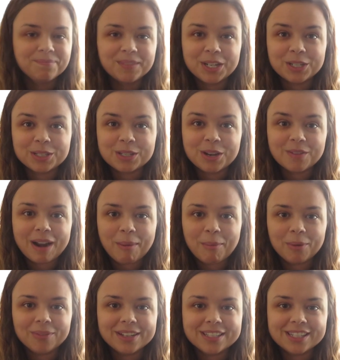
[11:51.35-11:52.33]
There's no
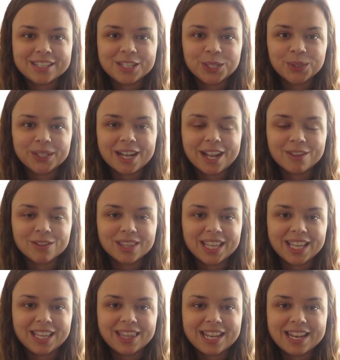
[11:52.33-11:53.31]
rhyme or reason to it other
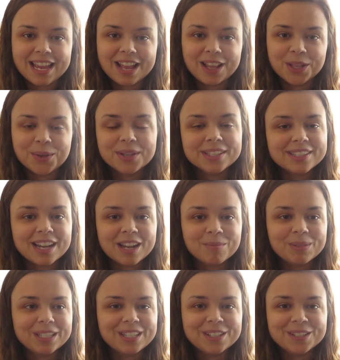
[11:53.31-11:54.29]
than that yellow is
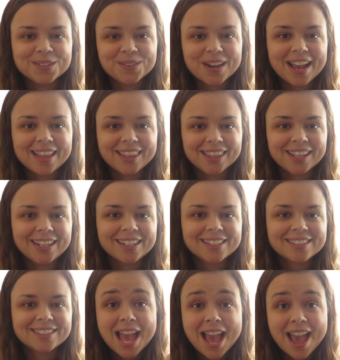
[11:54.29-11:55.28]
now being used for
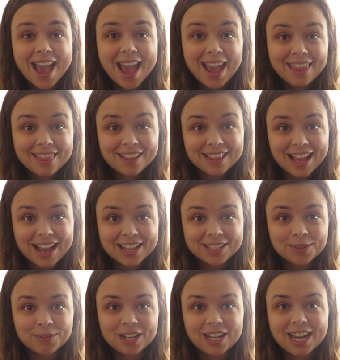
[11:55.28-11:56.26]
athletics. And the
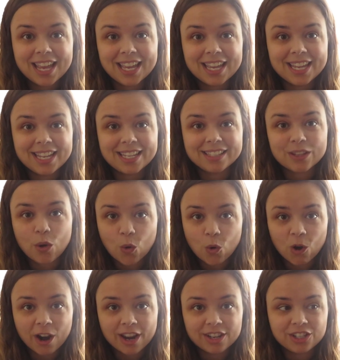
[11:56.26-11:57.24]
last one is
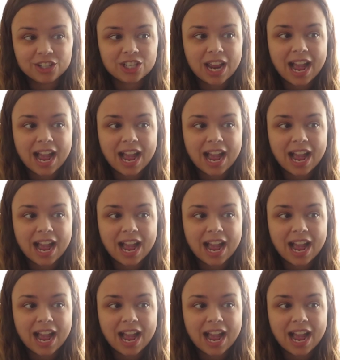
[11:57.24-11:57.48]
orange.